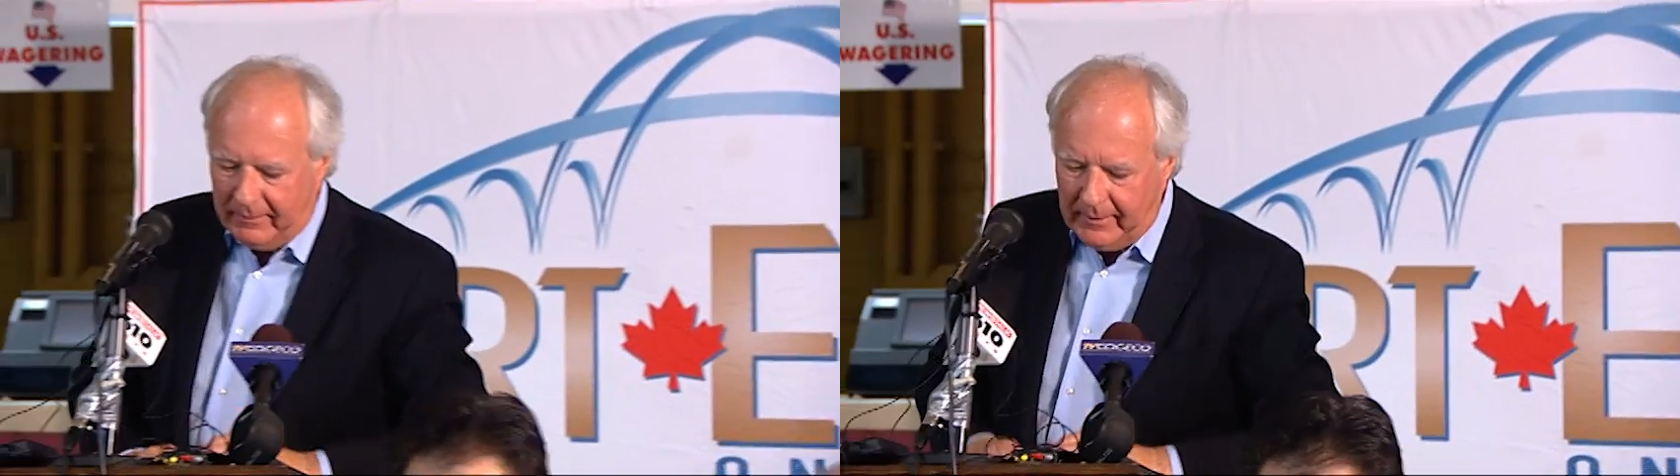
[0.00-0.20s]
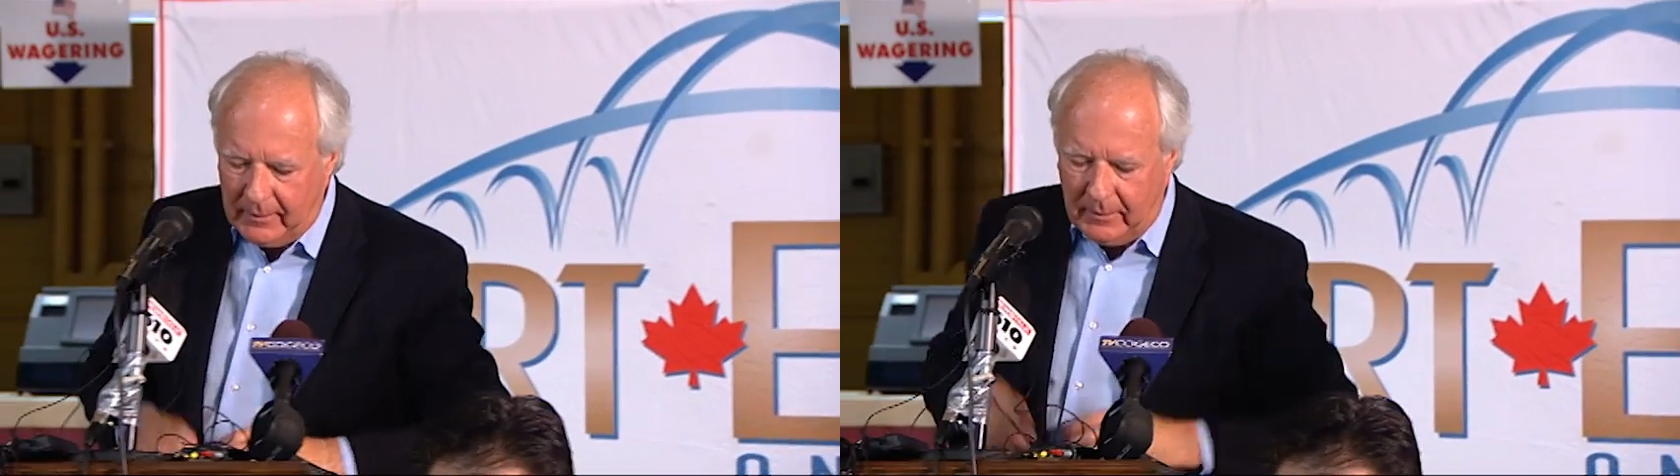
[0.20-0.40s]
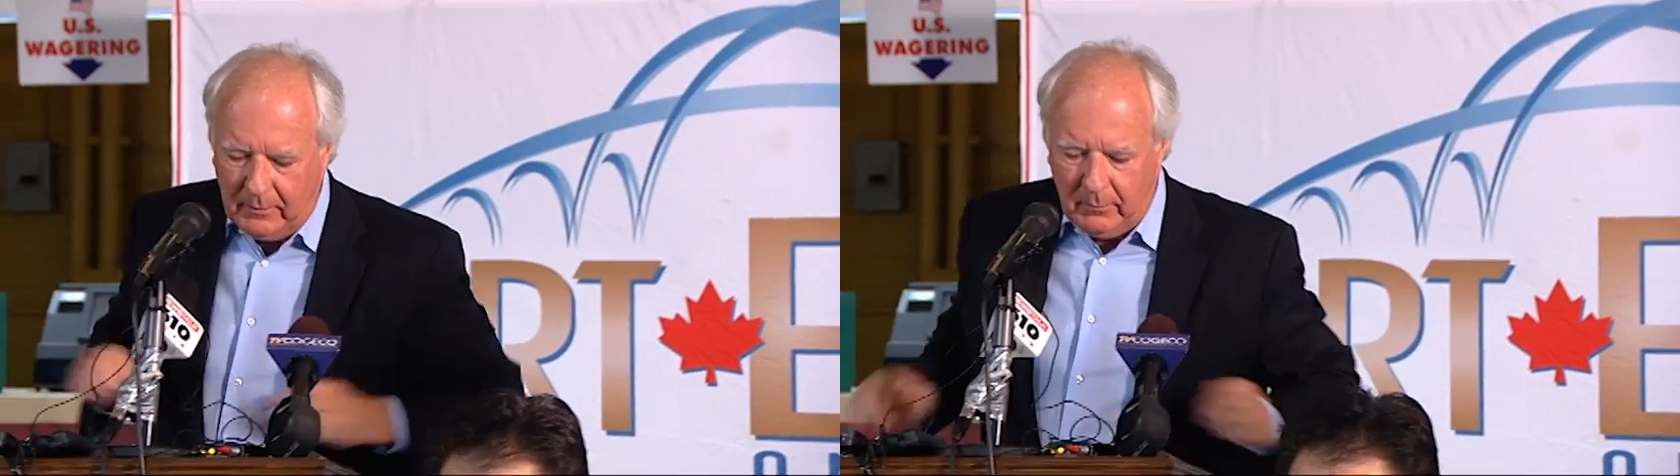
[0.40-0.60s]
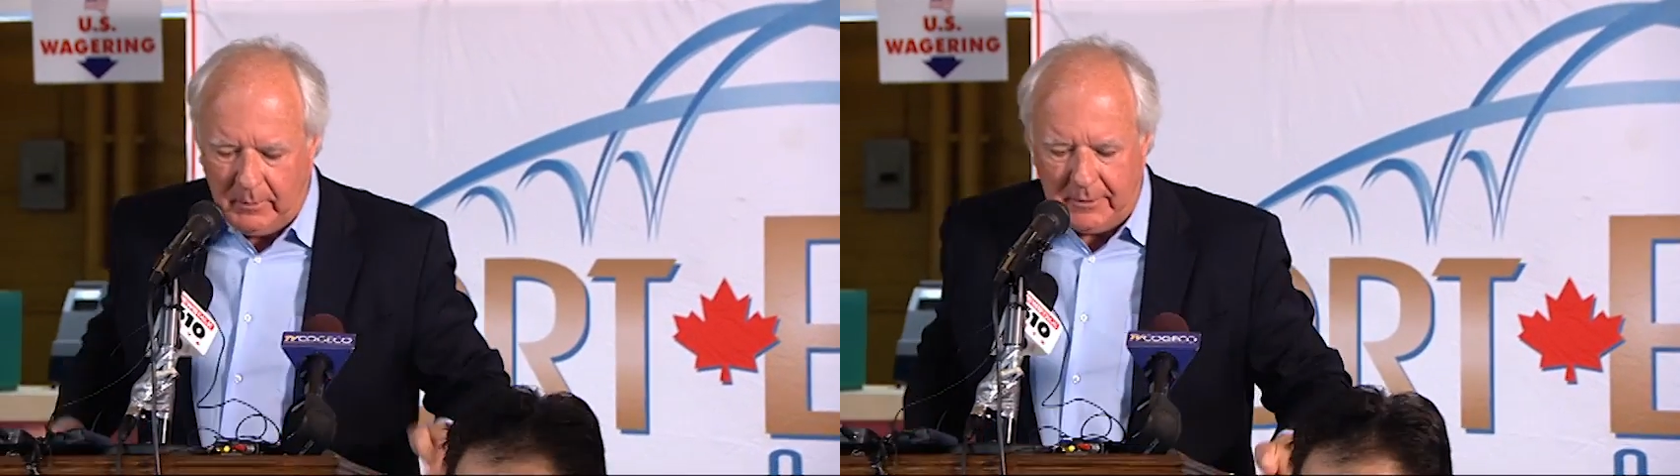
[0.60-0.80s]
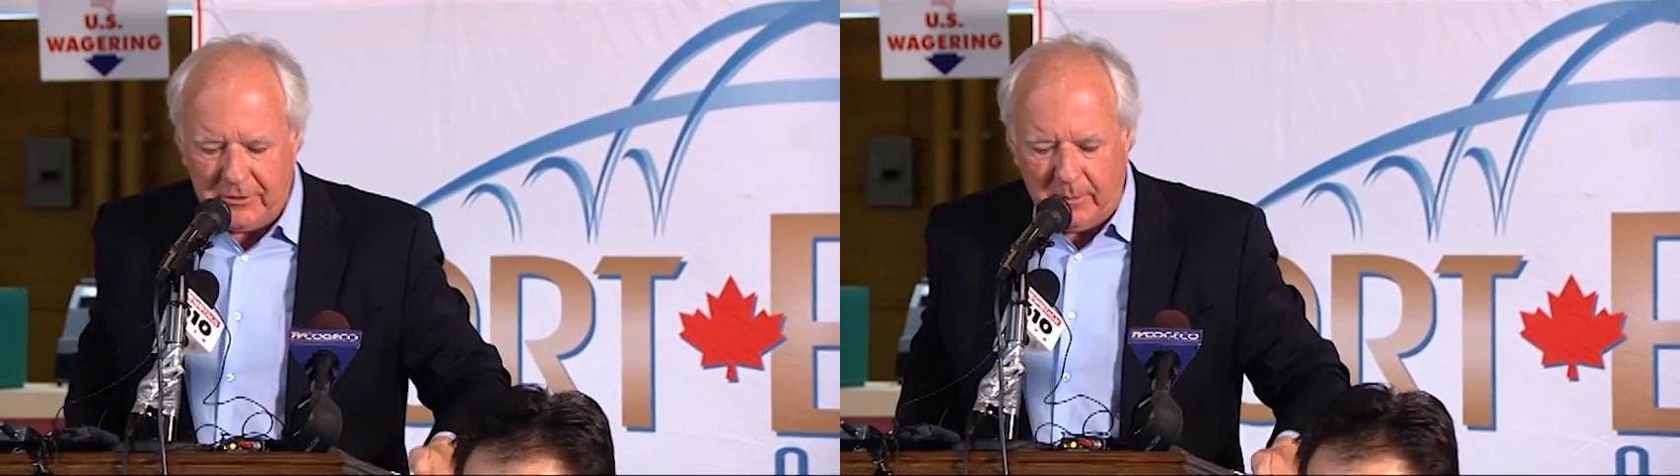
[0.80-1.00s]
Thank
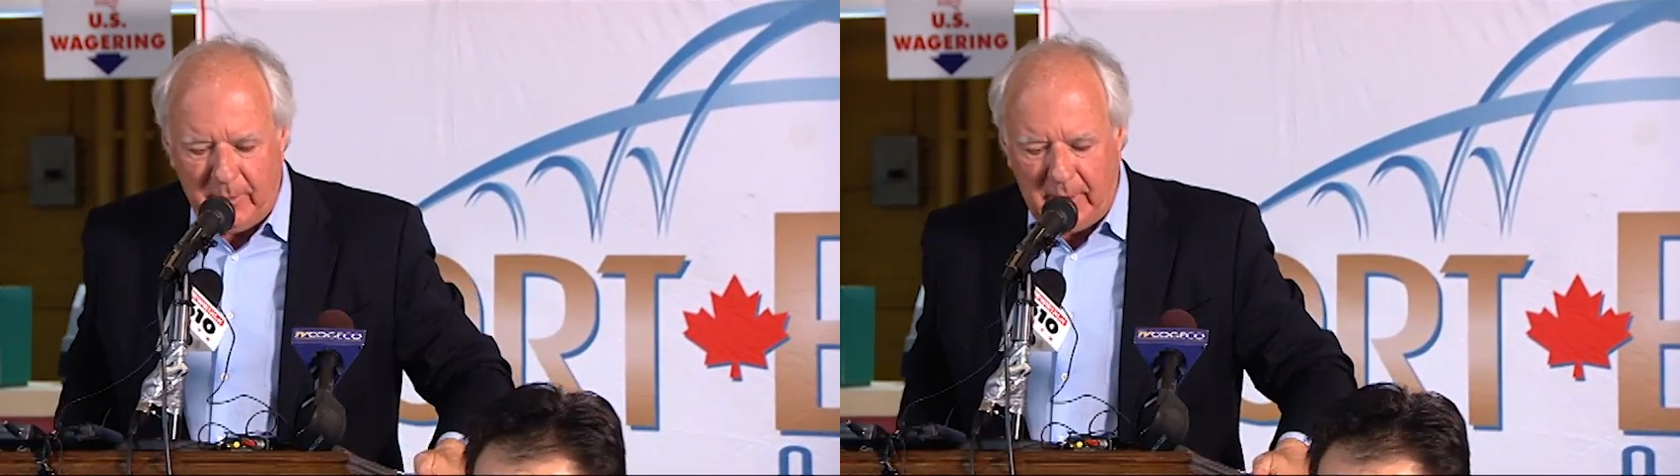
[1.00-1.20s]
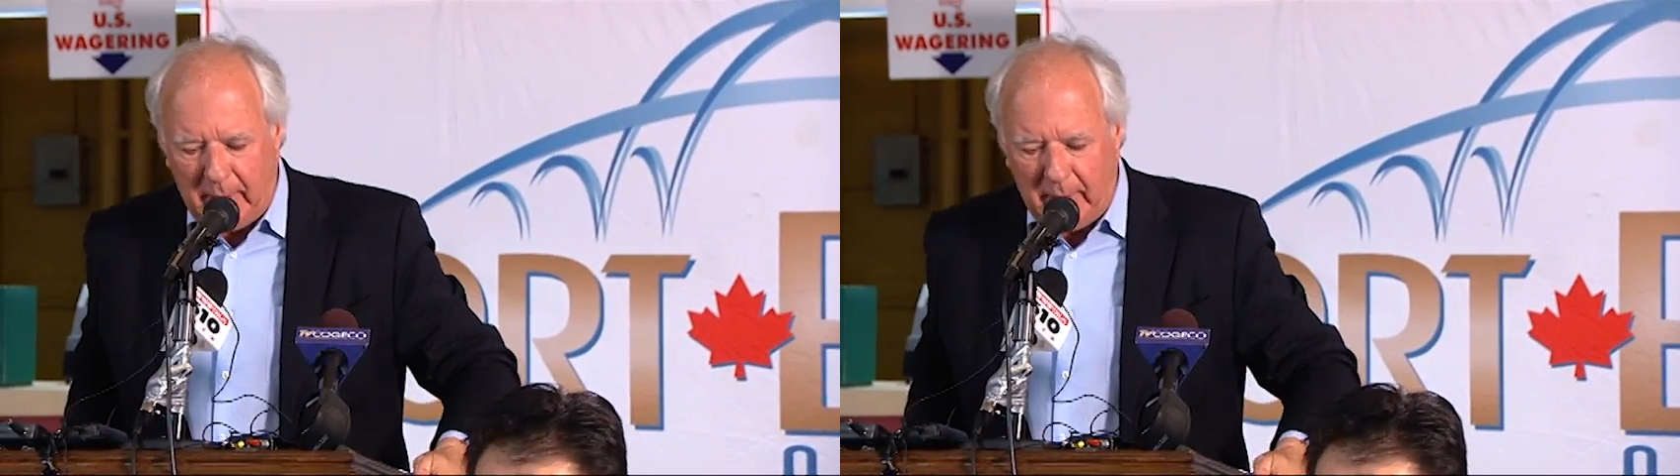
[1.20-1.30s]
you, Jimmy,